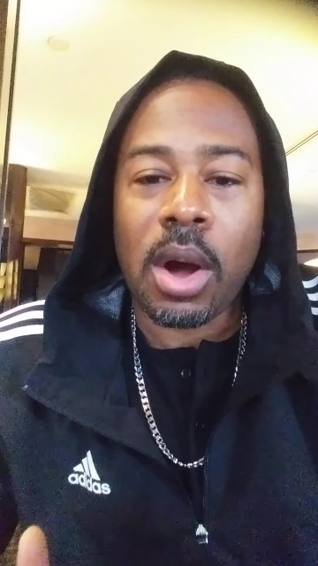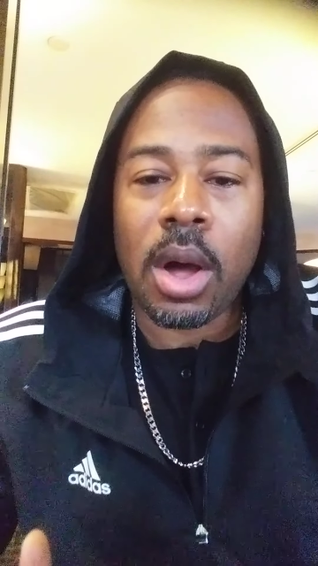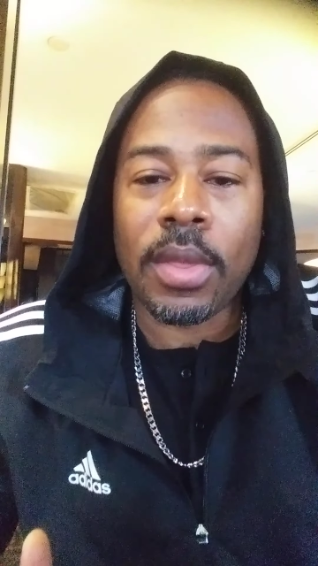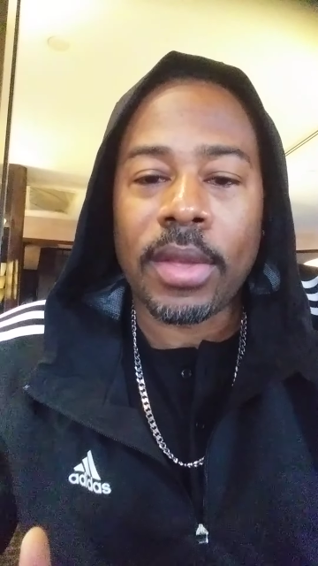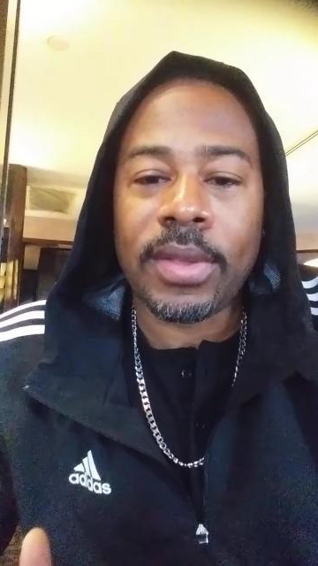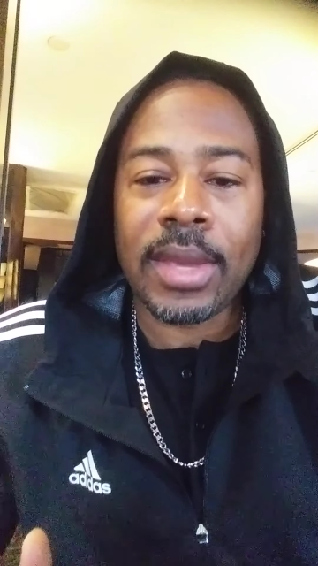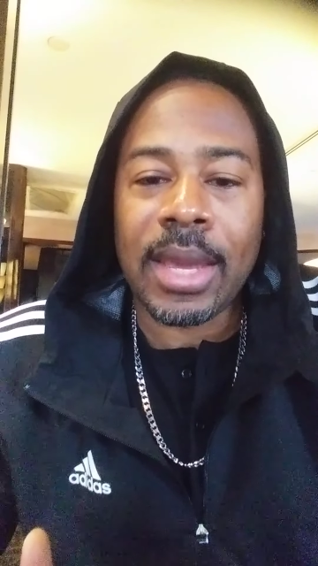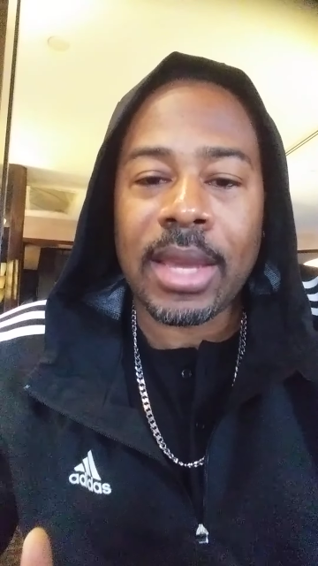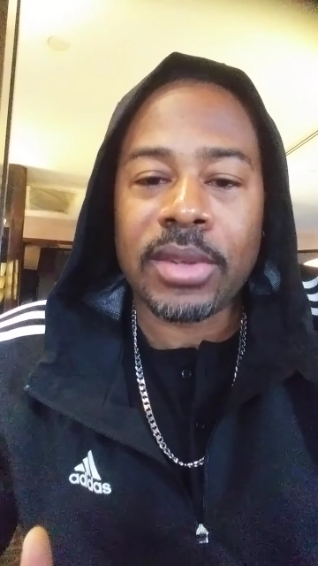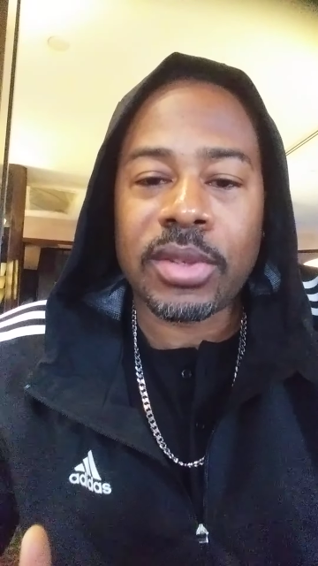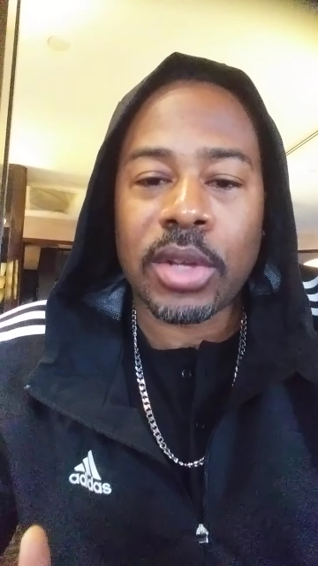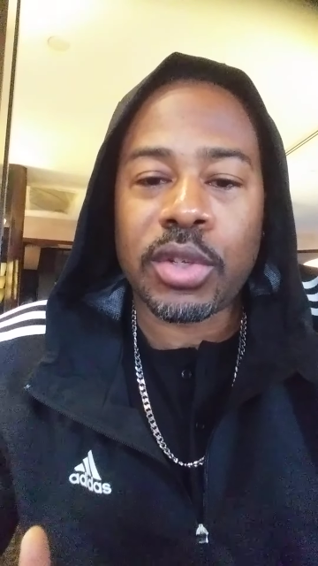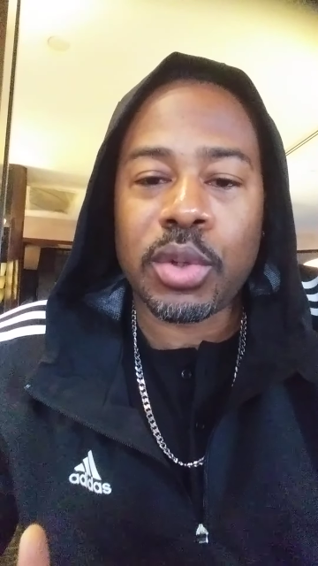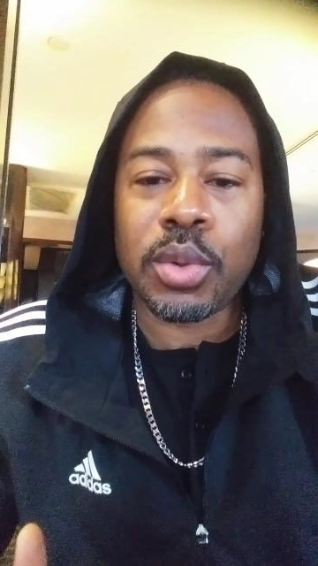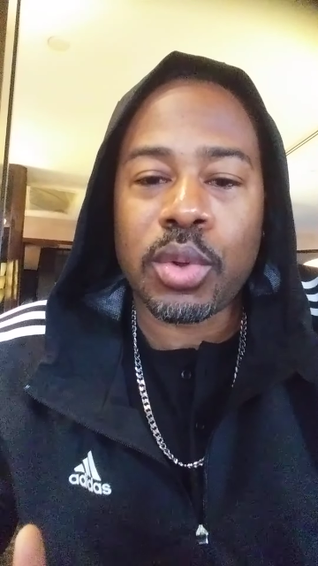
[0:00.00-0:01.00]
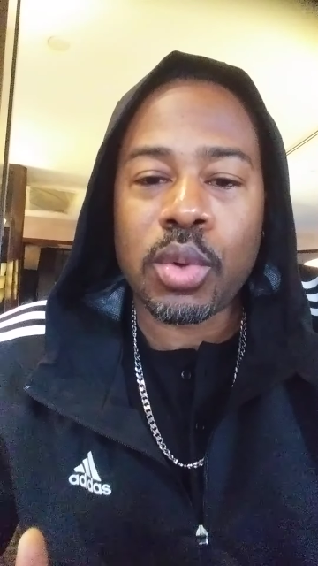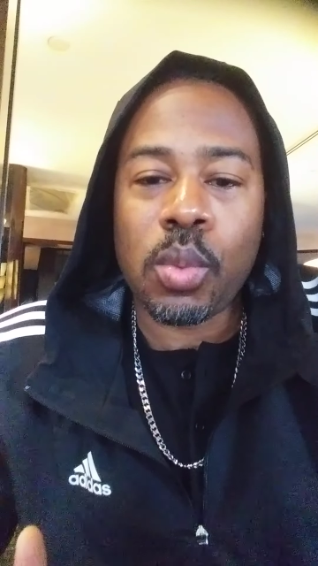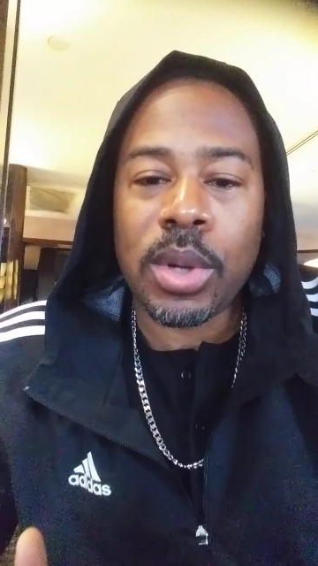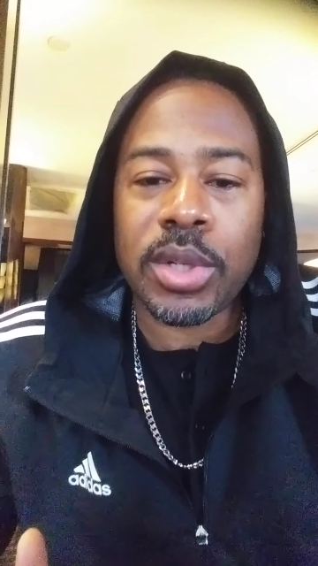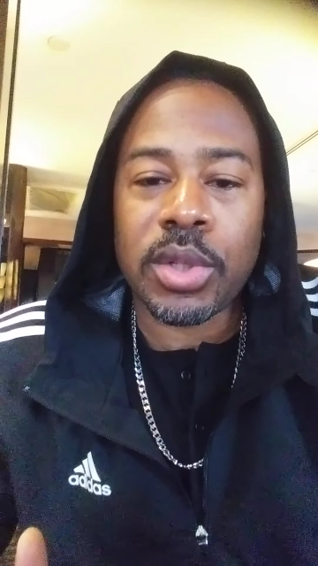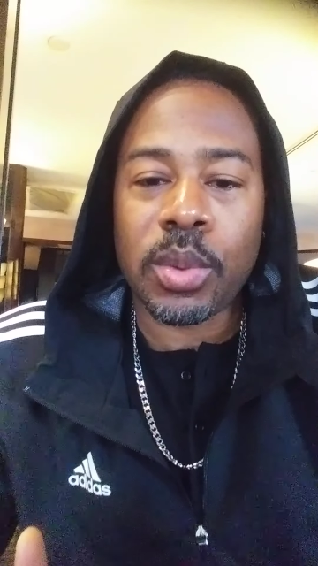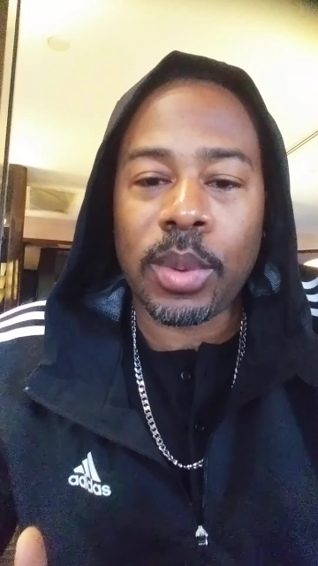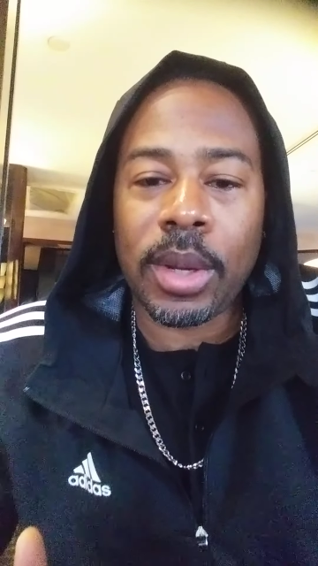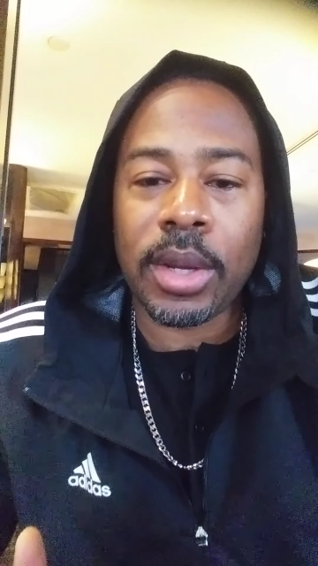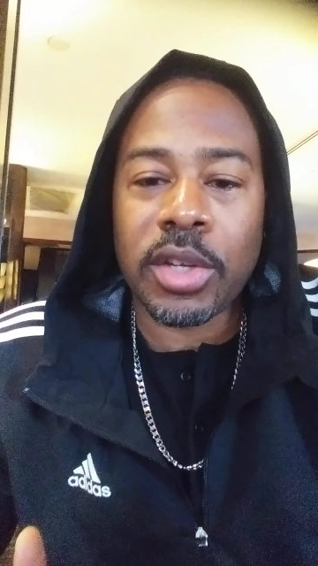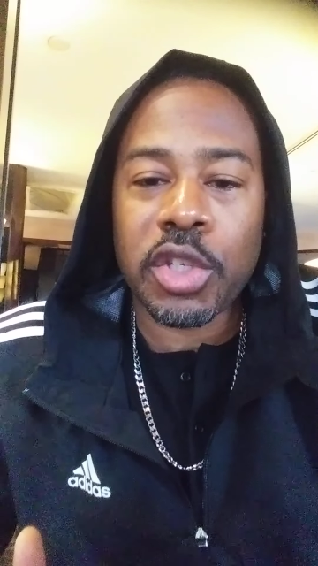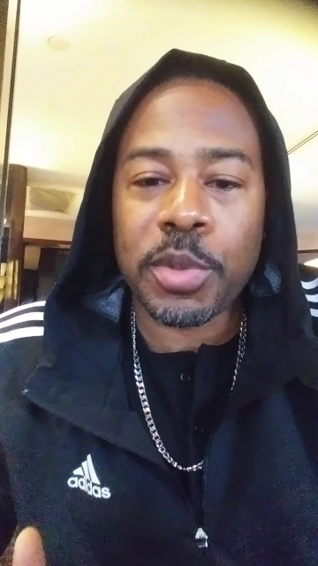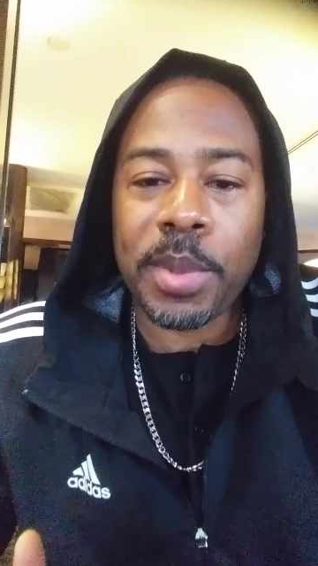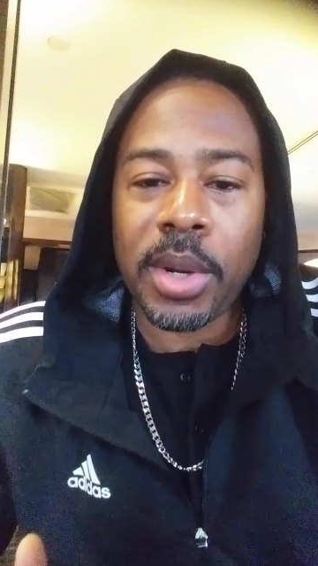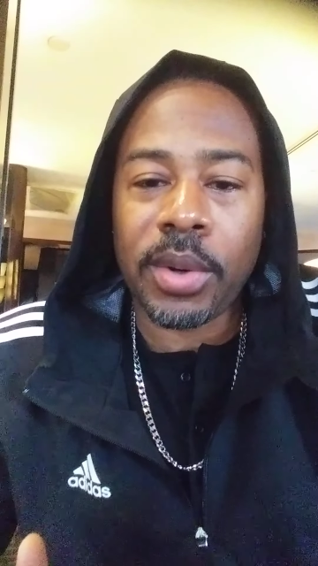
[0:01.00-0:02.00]
are the things that you do wish to
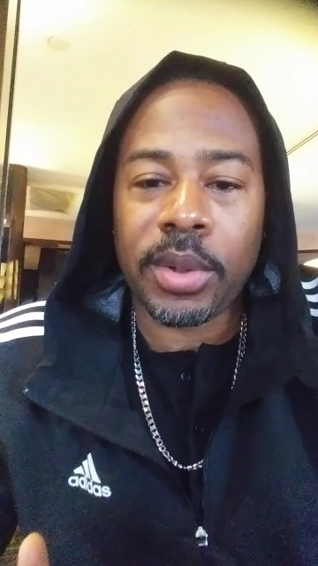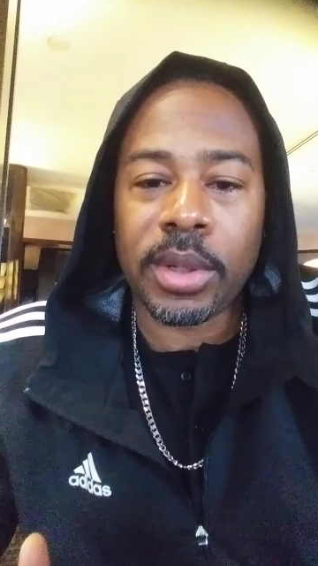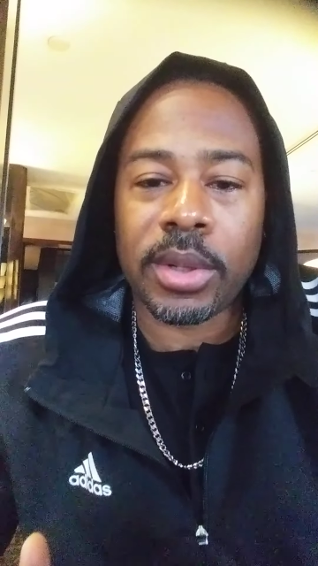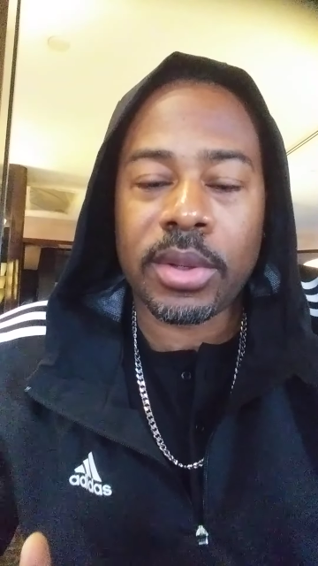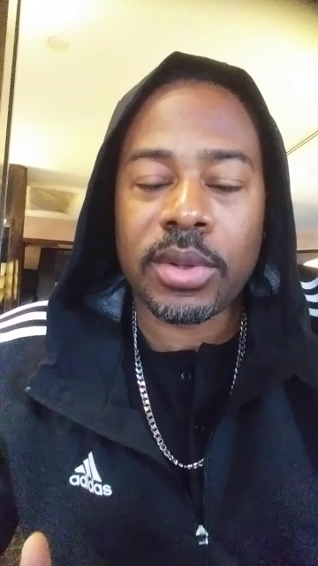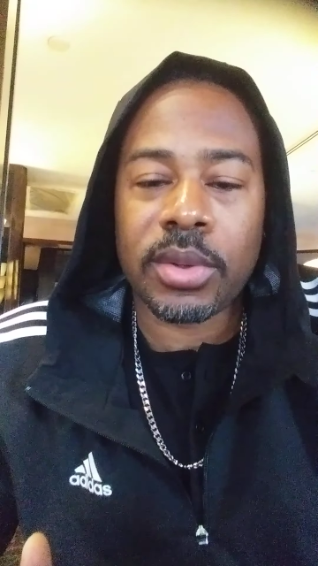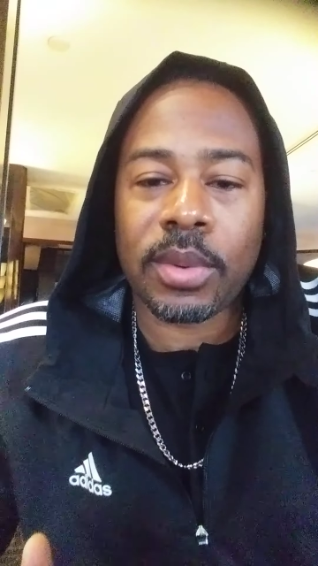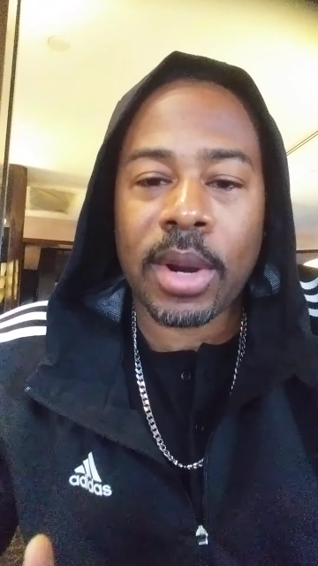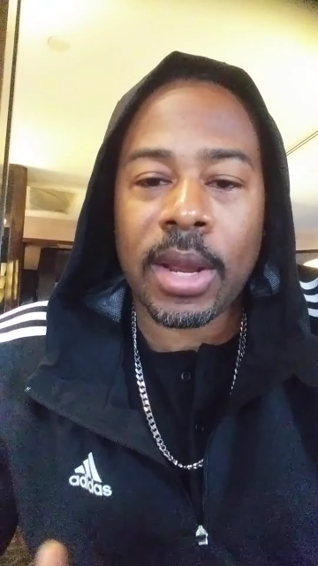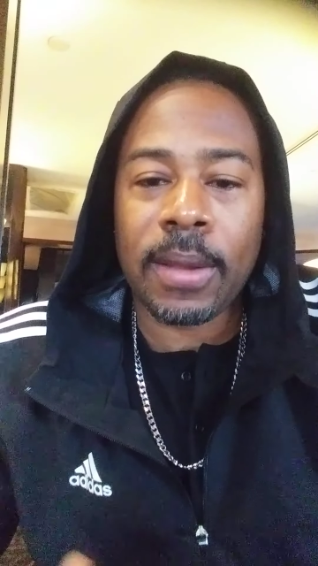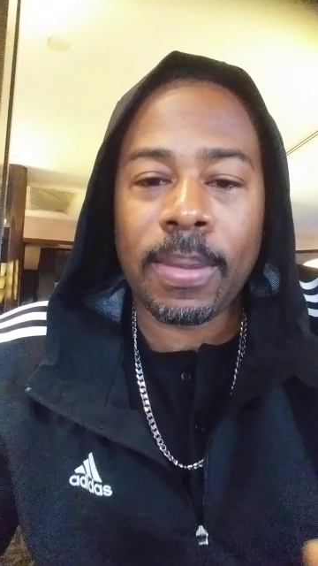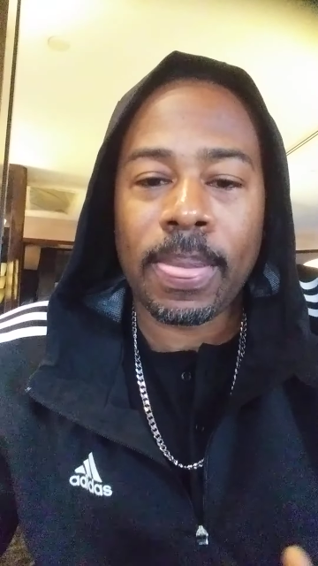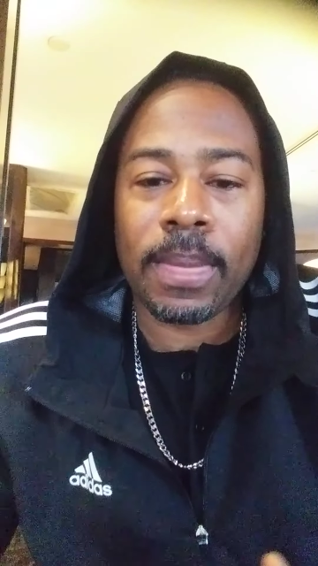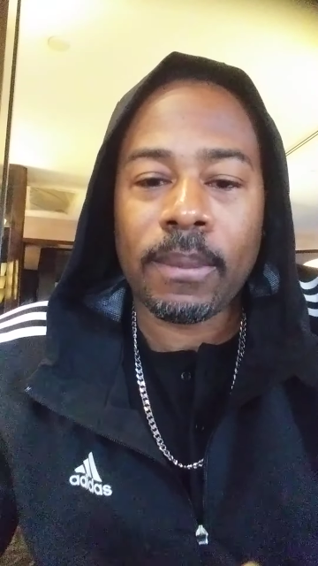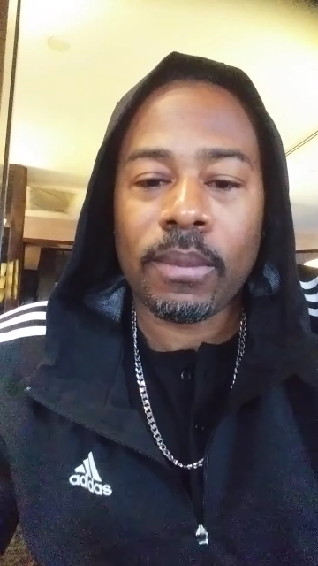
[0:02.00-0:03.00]
experience, right?